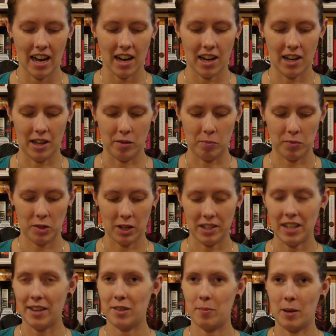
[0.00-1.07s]
So I
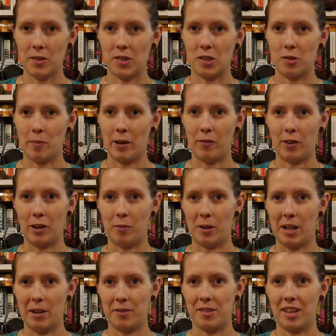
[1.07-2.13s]
text messaged my friend while
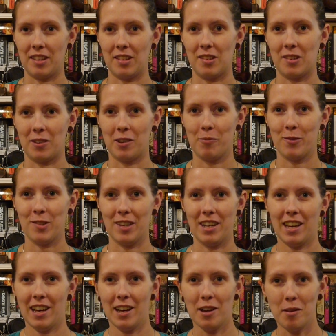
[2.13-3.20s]
I was at the store and was
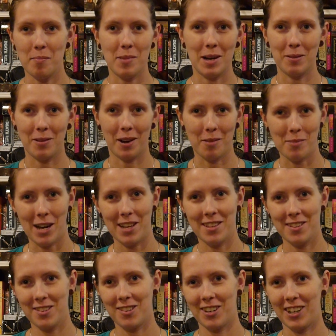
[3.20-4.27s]
like, help, I want to buy
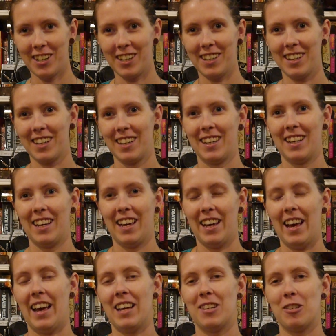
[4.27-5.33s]
this shirt.
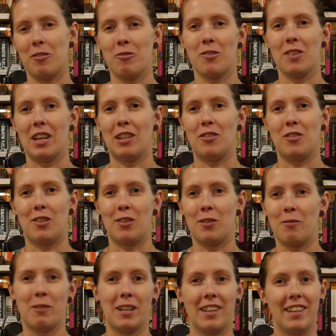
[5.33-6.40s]
And she was like,
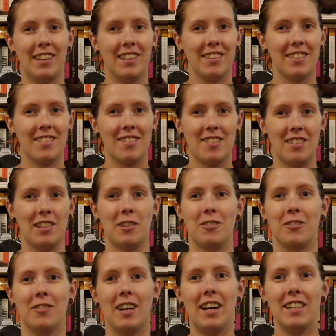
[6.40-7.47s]
do it.
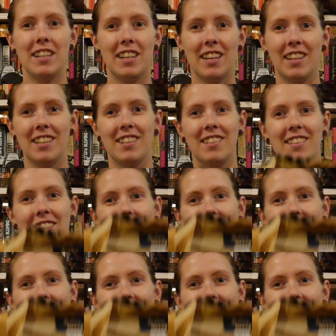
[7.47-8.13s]
So I did it.